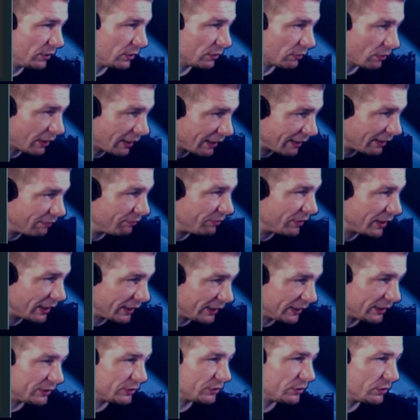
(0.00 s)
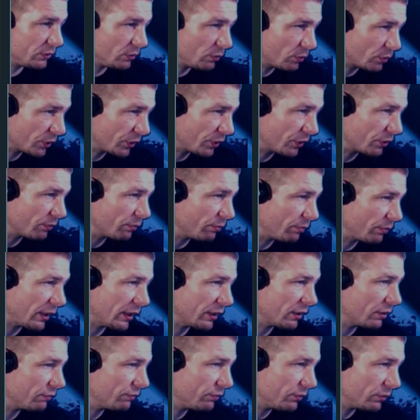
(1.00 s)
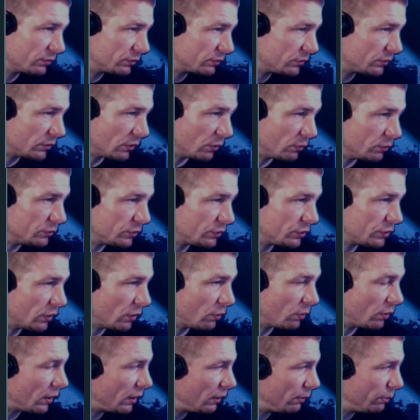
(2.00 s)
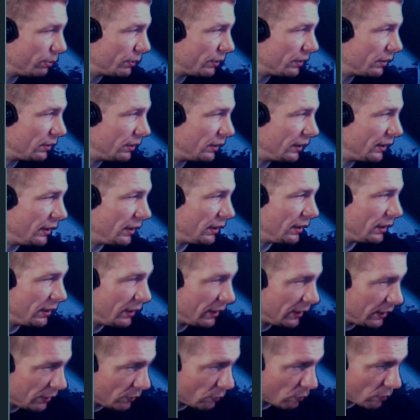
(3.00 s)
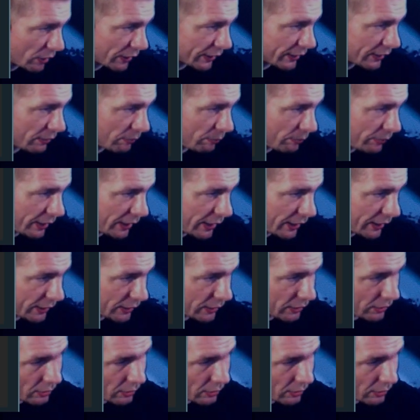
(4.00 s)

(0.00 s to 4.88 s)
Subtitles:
you'll have that issue where your microphones don't show up, and you want to get them back.